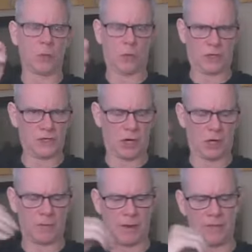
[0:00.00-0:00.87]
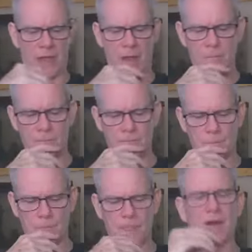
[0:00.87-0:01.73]
We're going to talk about that.
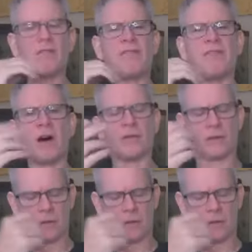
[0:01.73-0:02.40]
"Father,"